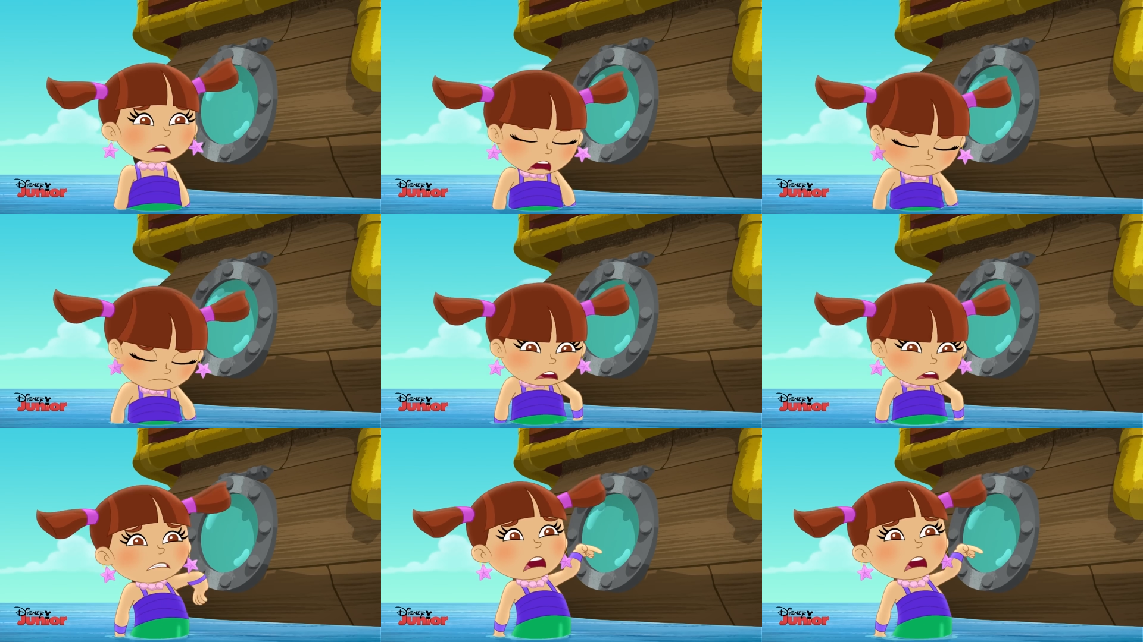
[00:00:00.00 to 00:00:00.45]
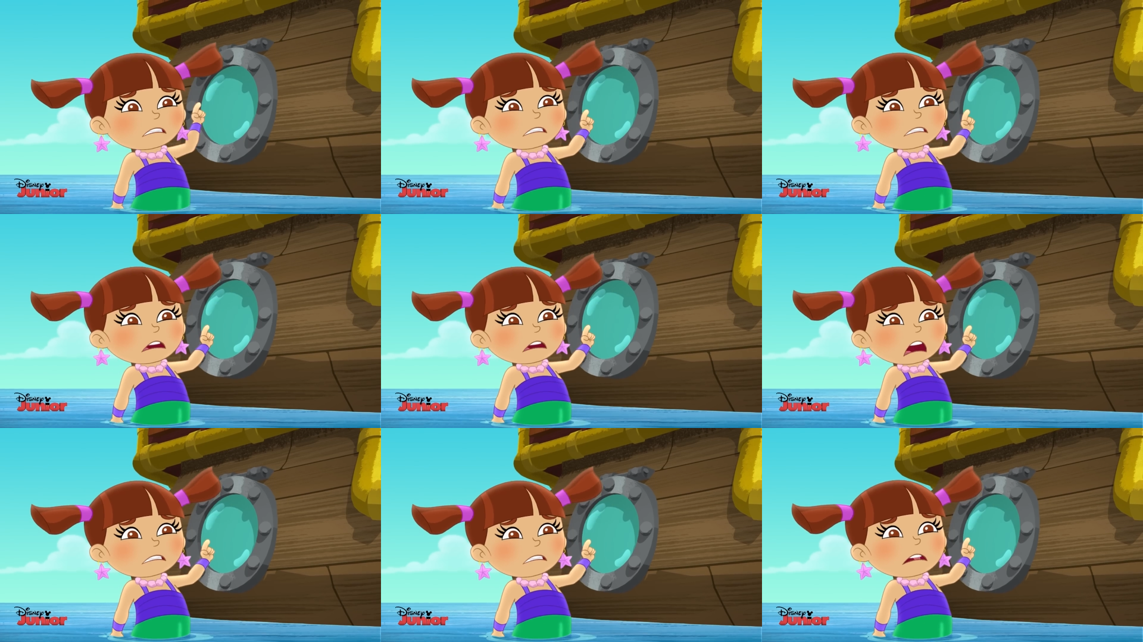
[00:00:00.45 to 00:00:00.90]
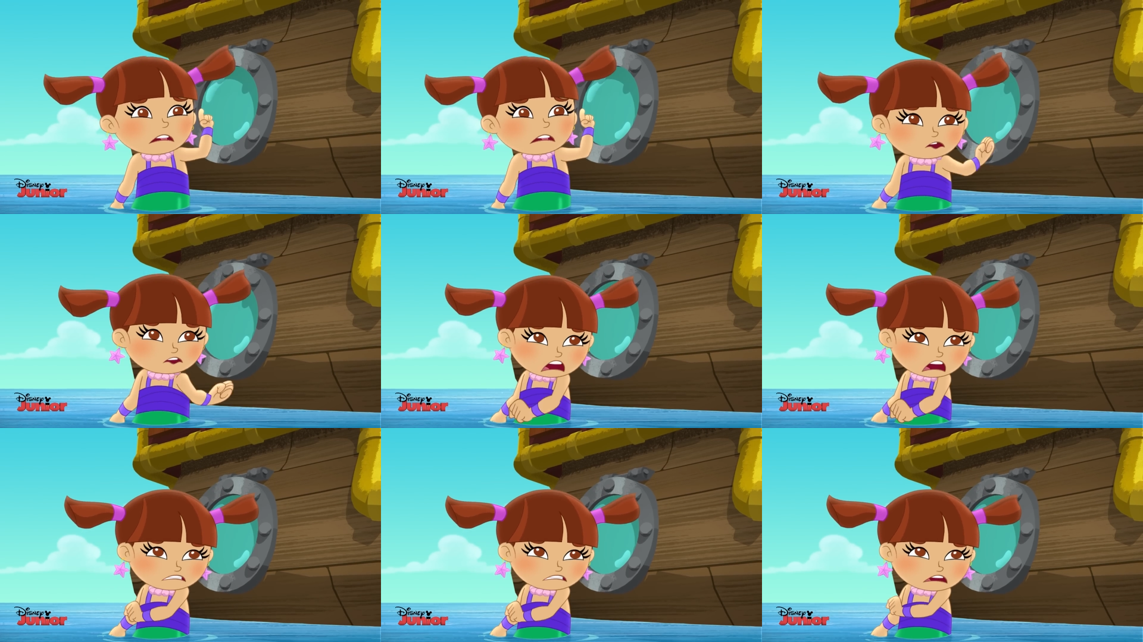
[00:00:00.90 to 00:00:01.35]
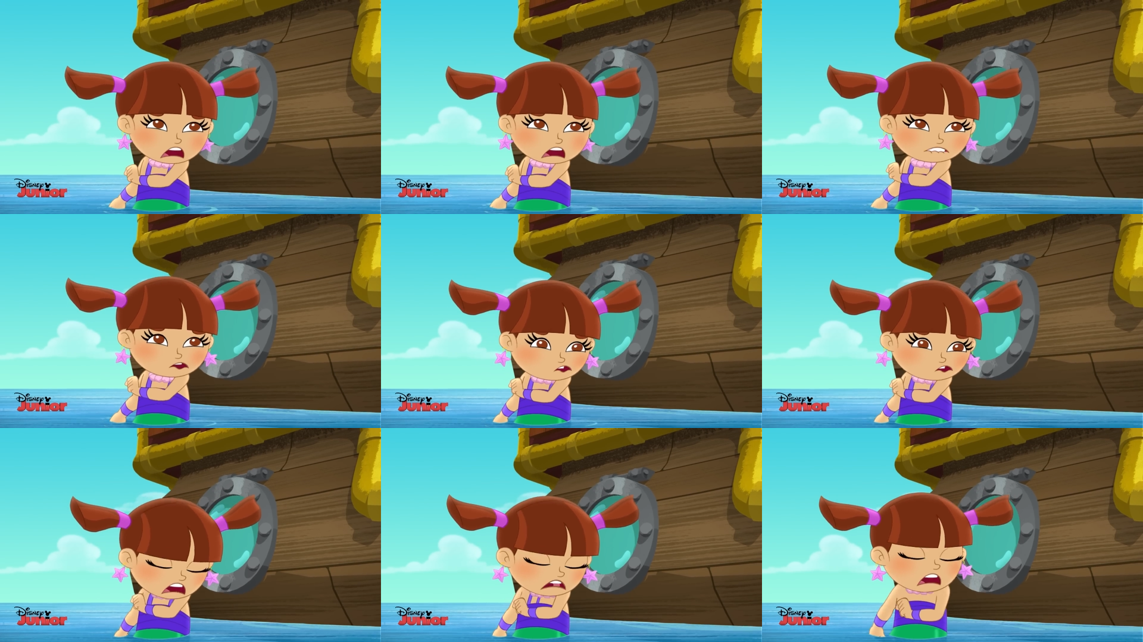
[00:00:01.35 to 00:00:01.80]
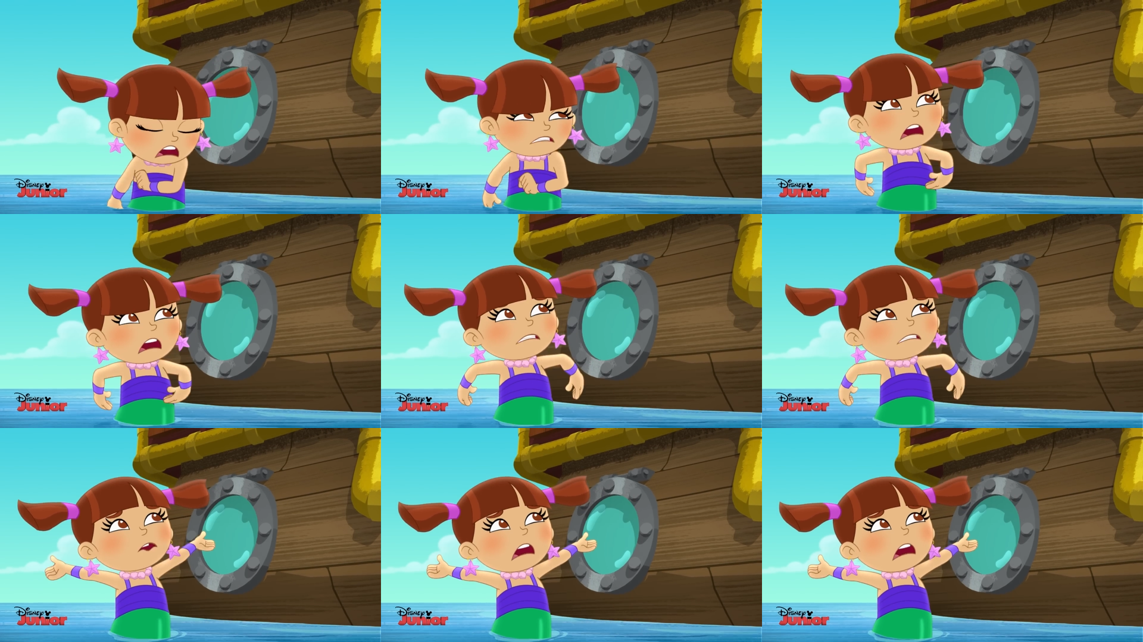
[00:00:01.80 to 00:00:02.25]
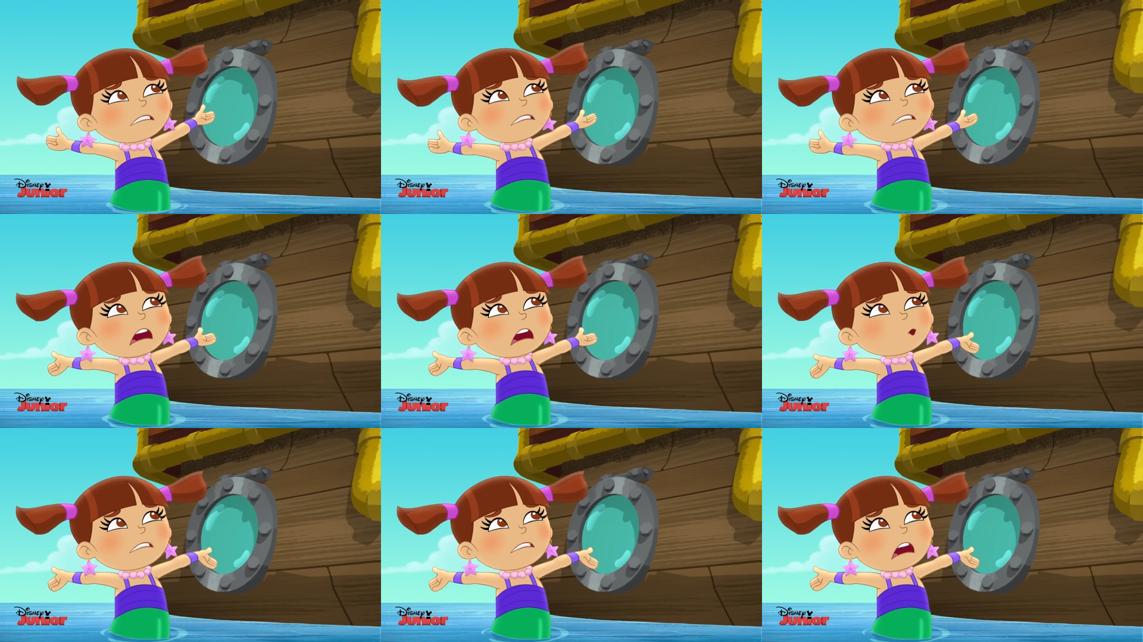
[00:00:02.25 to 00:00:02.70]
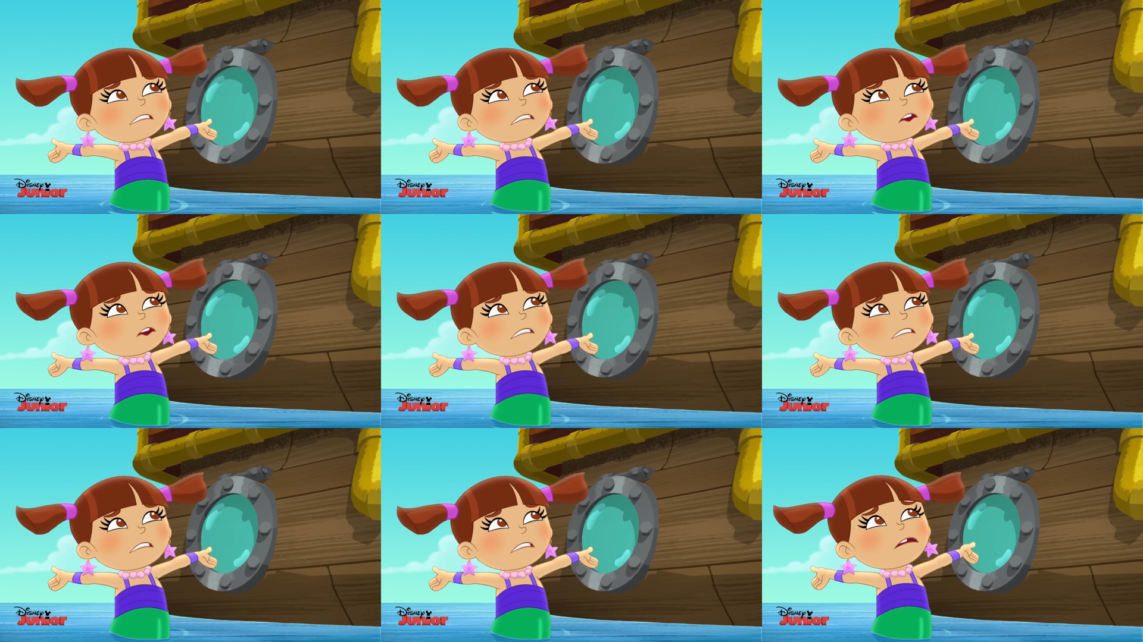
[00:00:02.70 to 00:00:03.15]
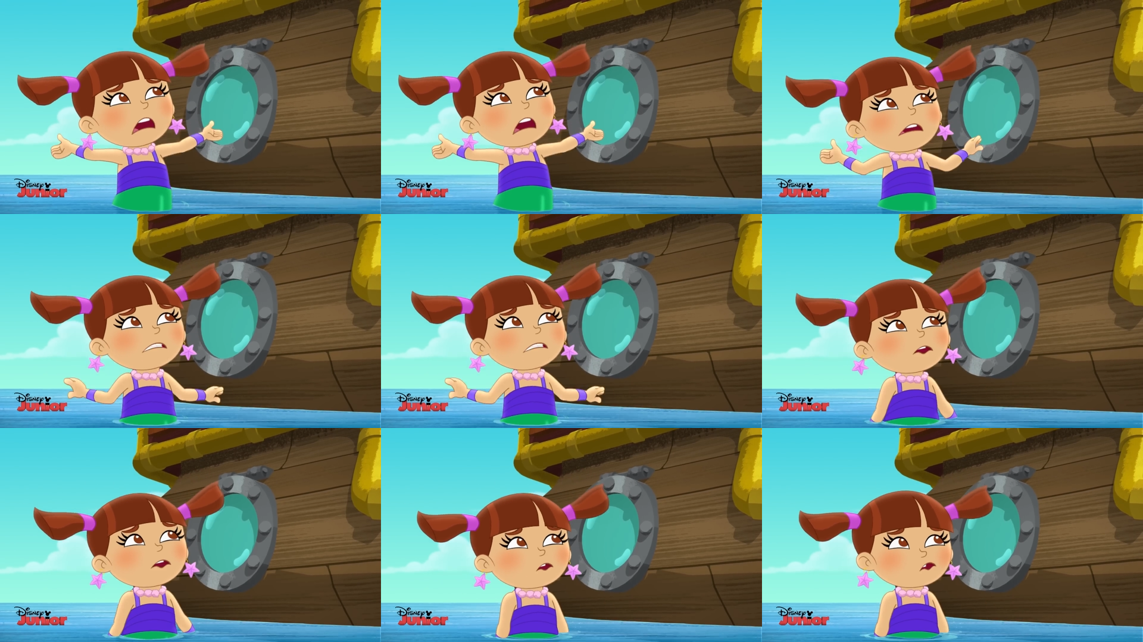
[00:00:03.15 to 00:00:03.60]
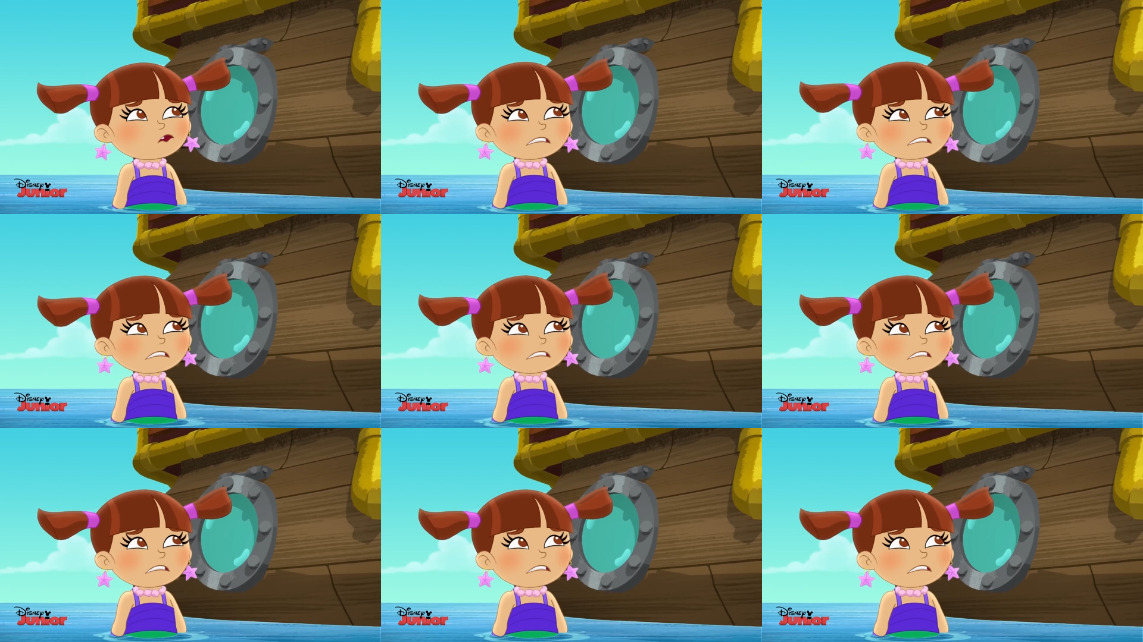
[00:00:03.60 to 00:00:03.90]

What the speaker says: (no speaker visible)